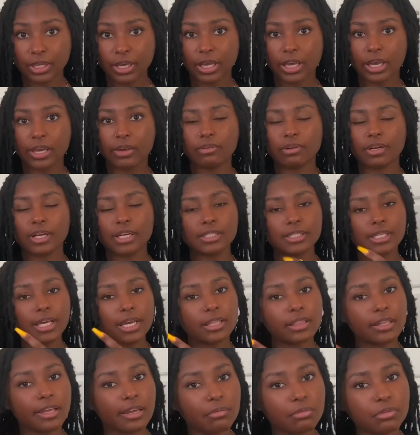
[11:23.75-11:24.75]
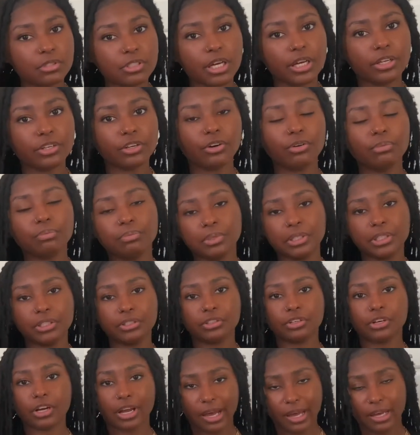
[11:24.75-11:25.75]
And when I say labels, I don't mean
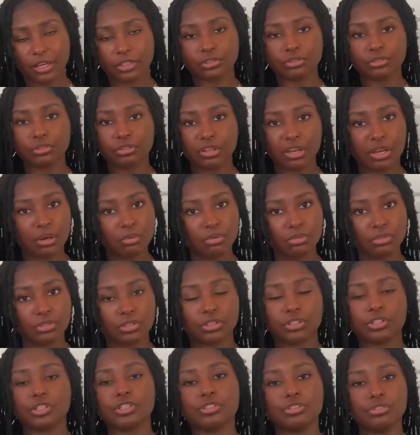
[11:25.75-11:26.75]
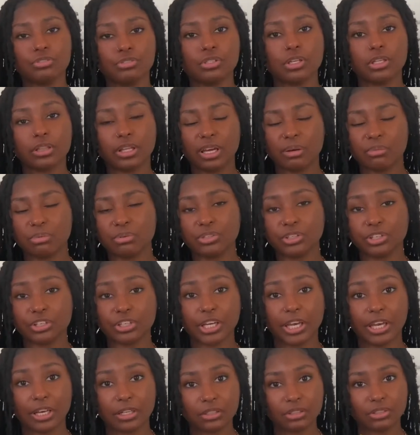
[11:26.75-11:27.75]
your actual labels you're going to use to label your
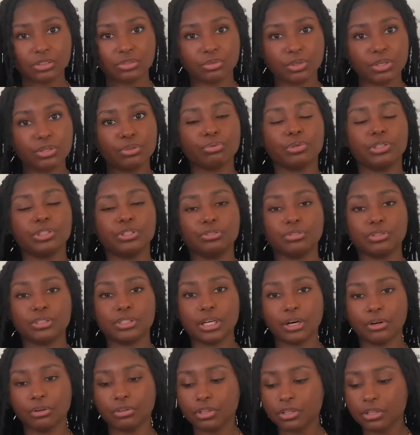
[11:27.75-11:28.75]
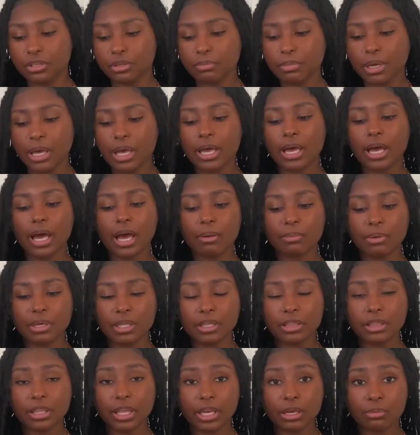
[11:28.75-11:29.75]
candles with when you sell them. I
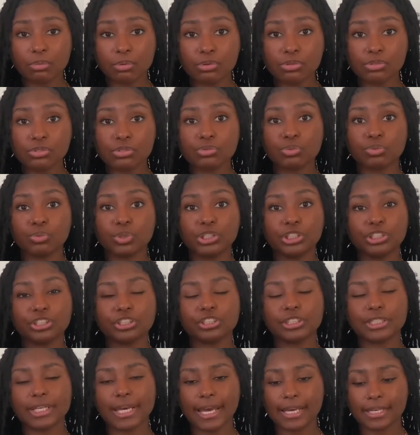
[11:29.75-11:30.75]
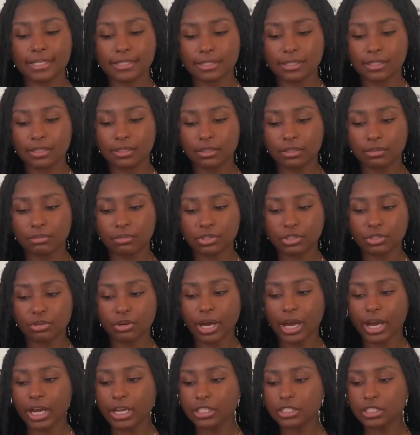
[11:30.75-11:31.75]
mean labels when you're testing them. So
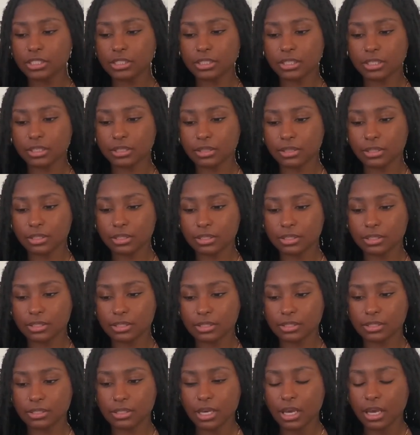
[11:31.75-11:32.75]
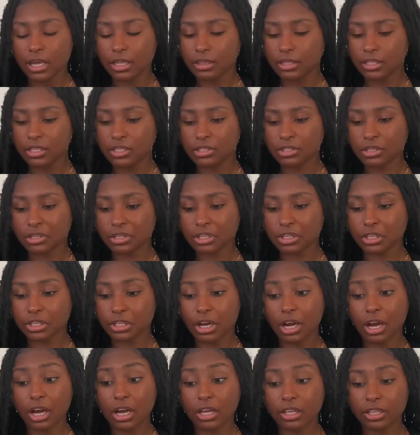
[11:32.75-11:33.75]
I just get this. These are,
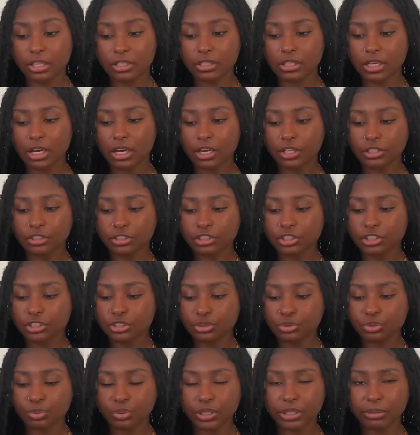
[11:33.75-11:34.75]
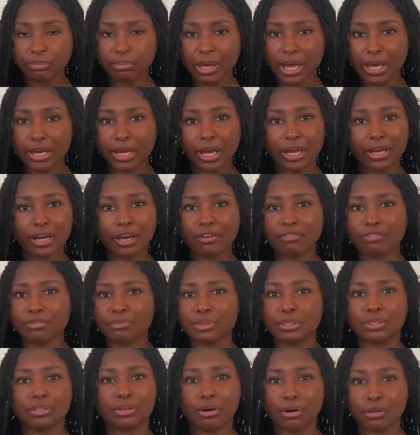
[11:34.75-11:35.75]
it's a 120 pack I got from the
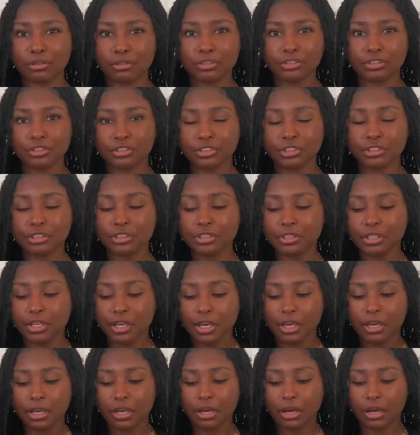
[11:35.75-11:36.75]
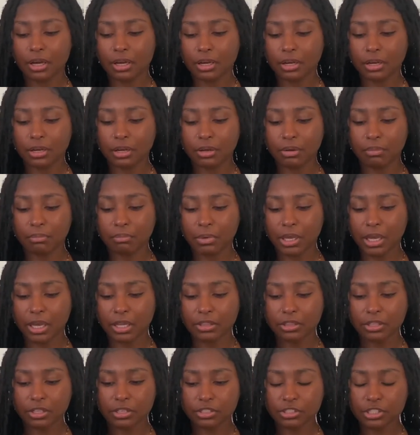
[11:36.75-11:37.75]
Dollar Tree. And
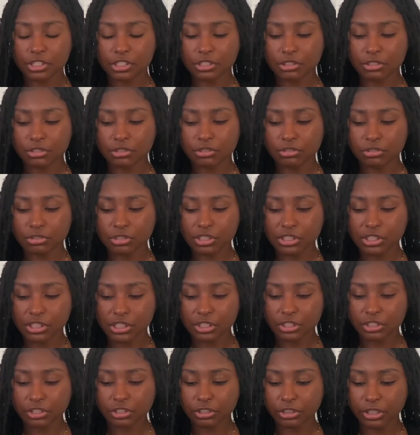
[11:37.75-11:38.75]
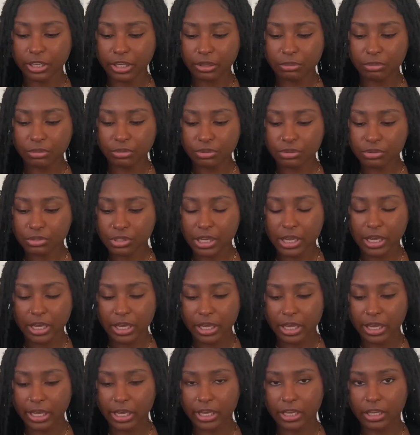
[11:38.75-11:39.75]
they're just little sticker labels.
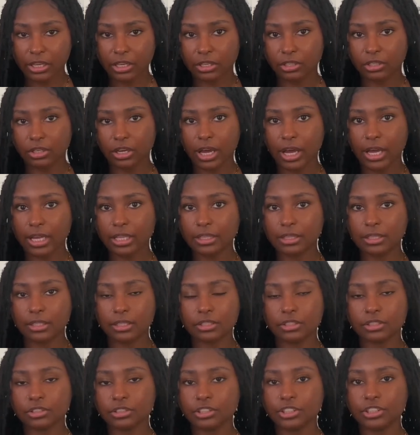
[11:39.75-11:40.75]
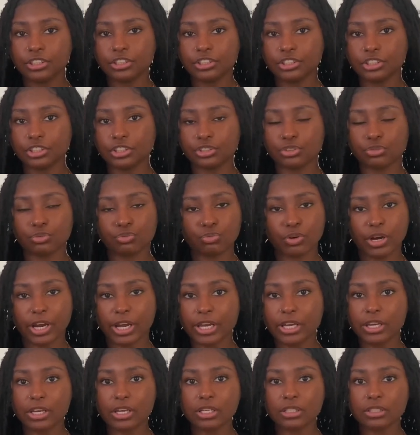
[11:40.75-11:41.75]
And I literally just
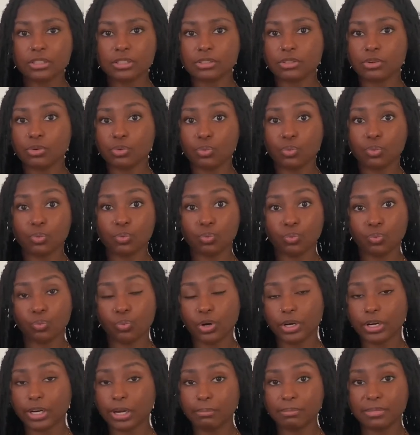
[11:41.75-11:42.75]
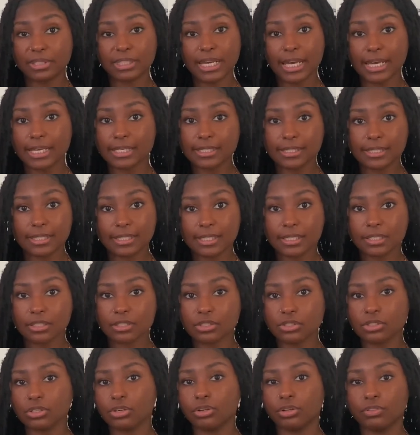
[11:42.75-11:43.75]
write what I'm testing.
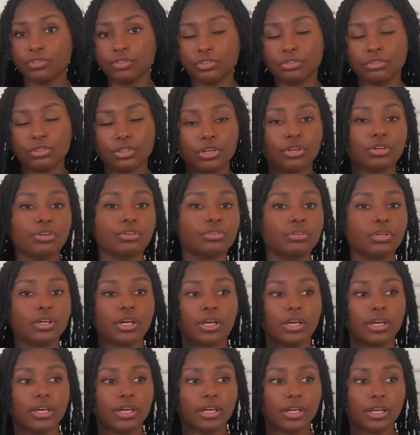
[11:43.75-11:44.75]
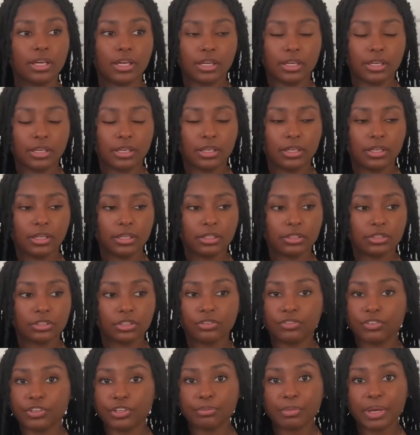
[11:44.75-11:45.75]
So if
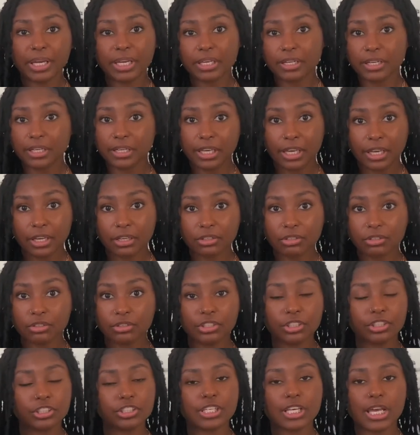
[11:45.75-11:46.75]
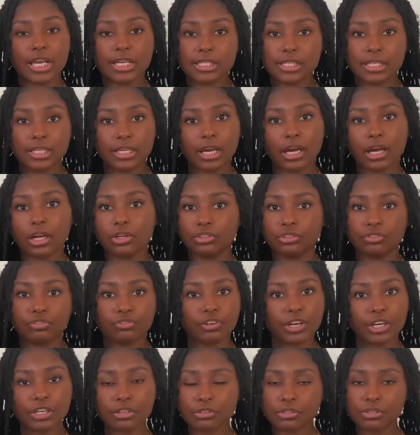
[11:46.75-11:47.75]
you're making a candle and you're testing out a new
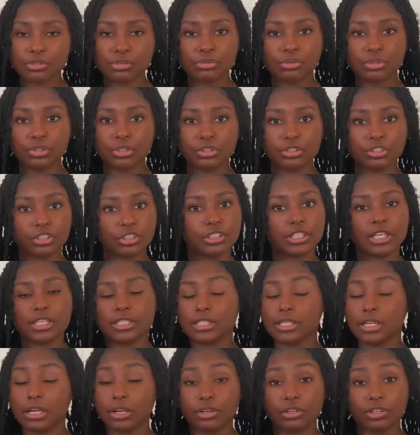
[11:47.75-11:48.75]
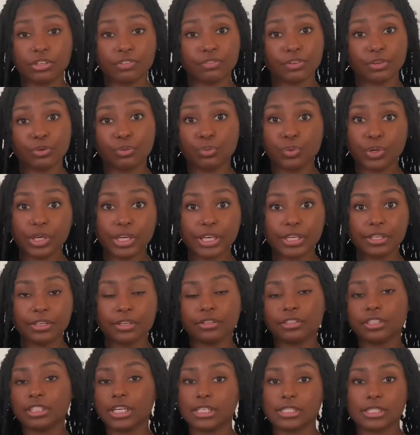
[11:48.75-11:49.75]
fragrance oil, you're testing out a different wig, you're
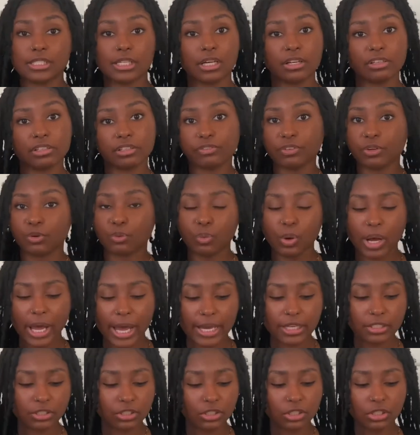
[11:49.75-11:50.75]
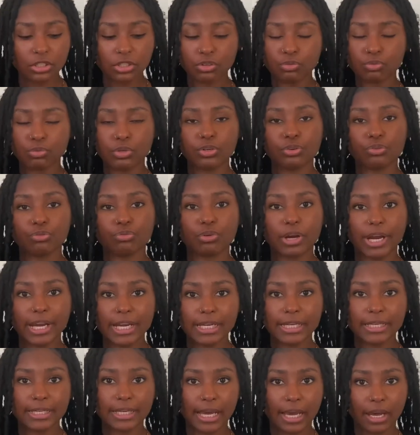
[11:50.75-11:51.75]
testing out a different wax, you're going to want to
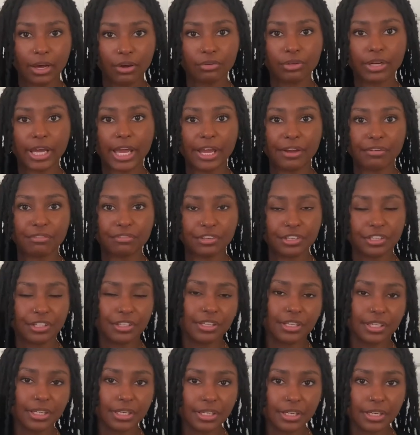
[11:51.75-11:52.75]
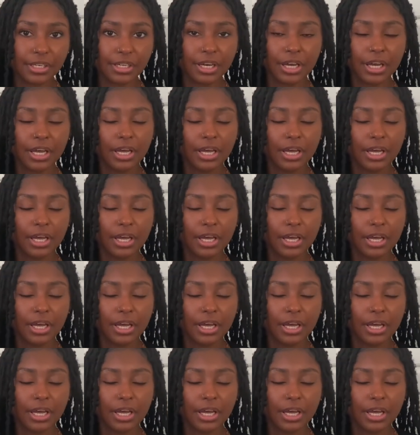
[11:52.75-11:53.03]
write down everything.